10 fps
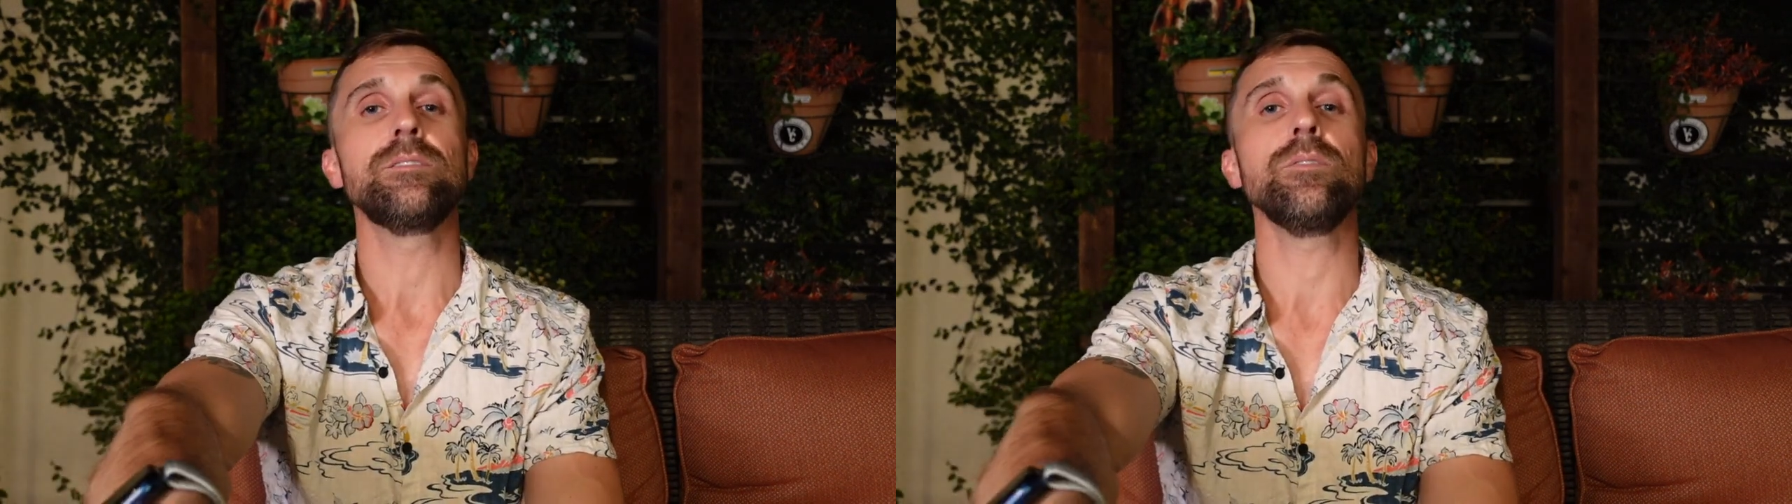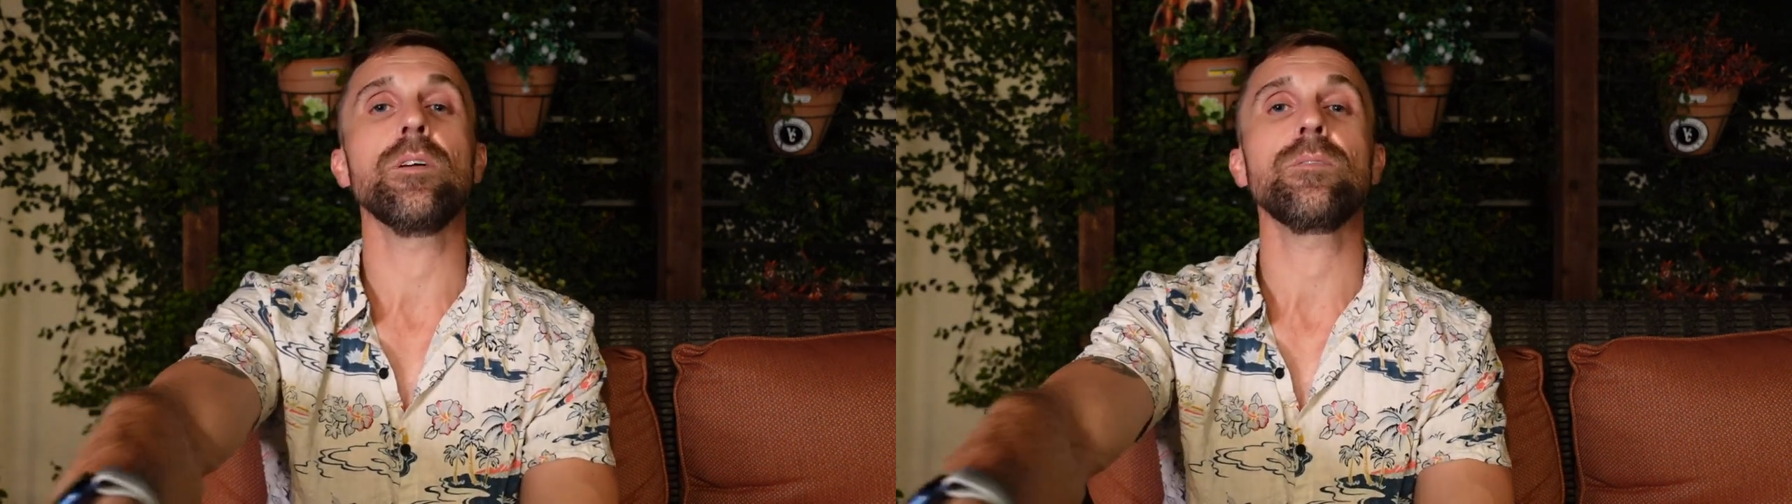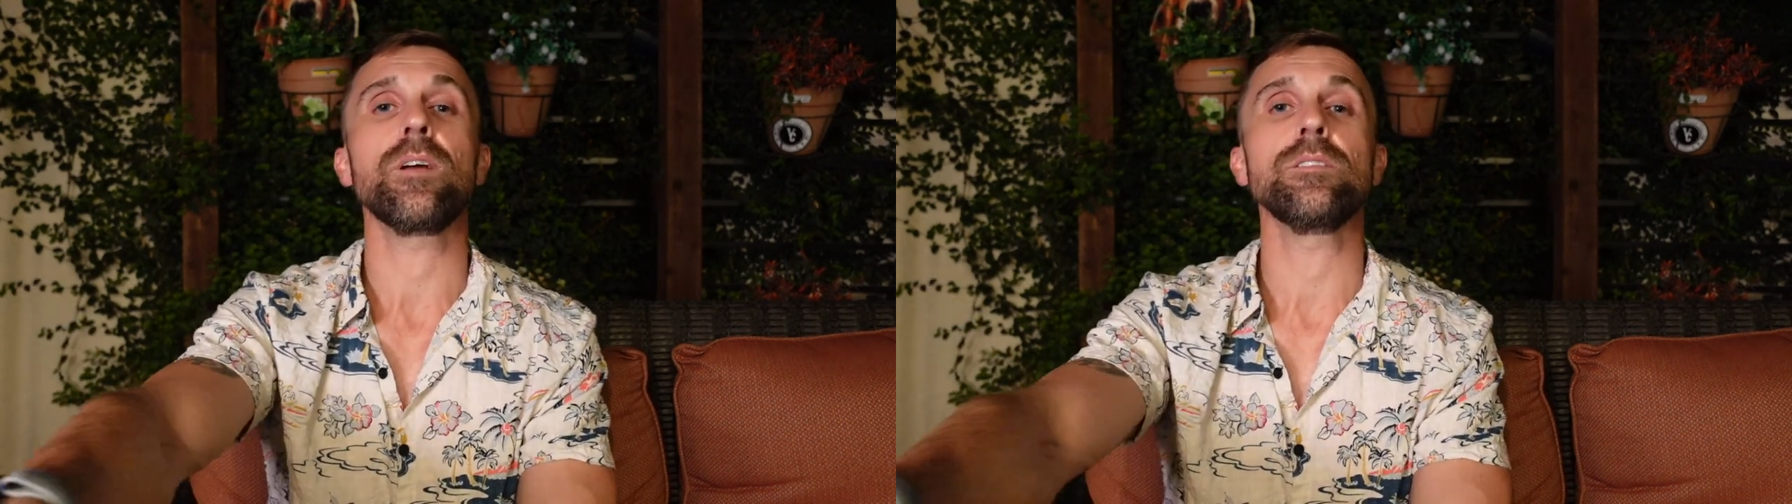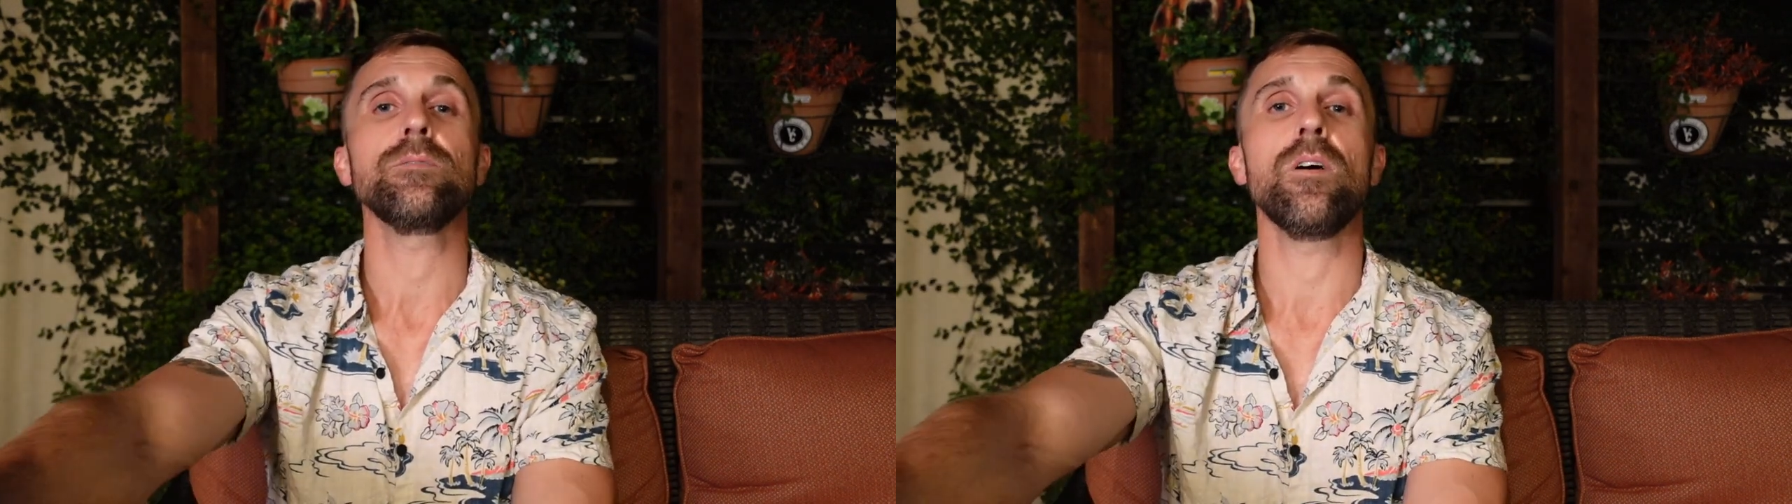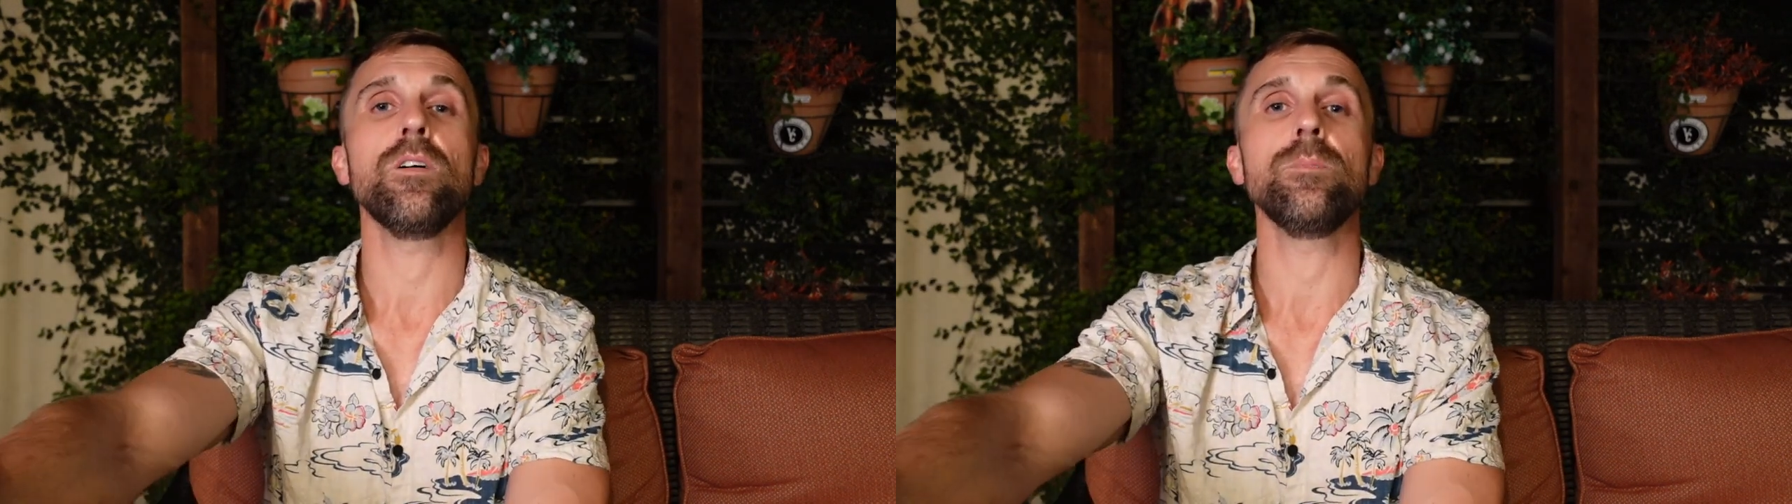do not forget to
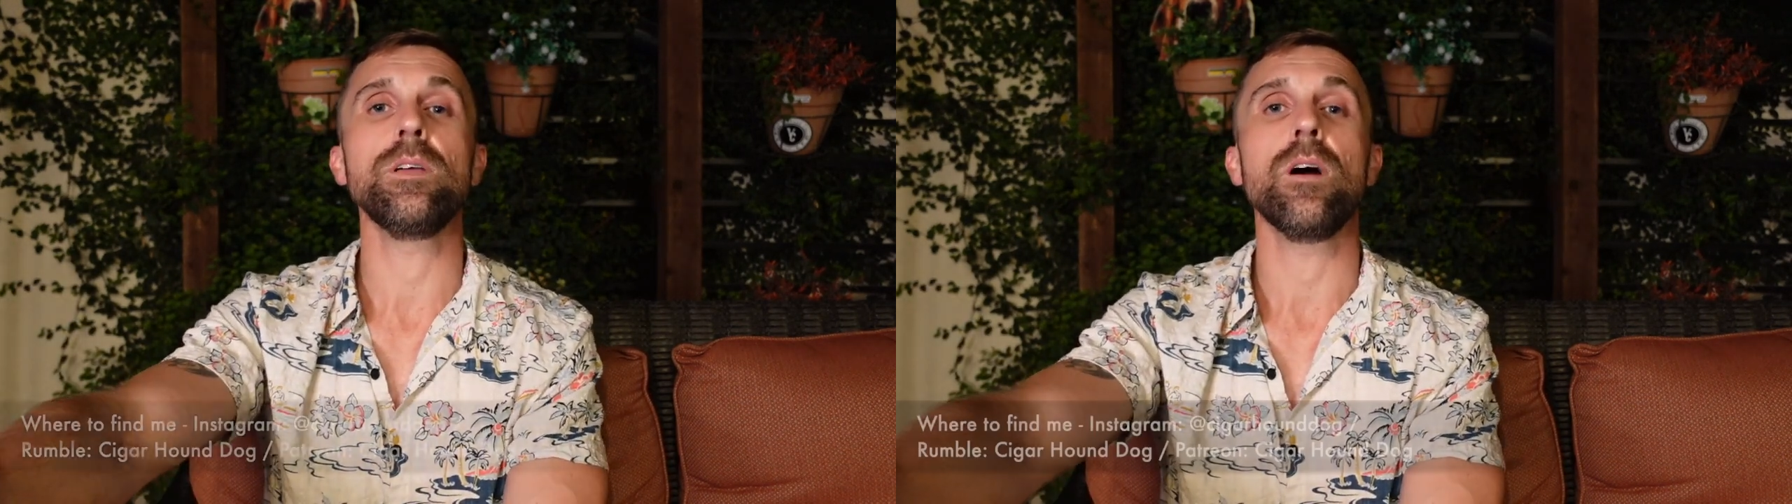follow me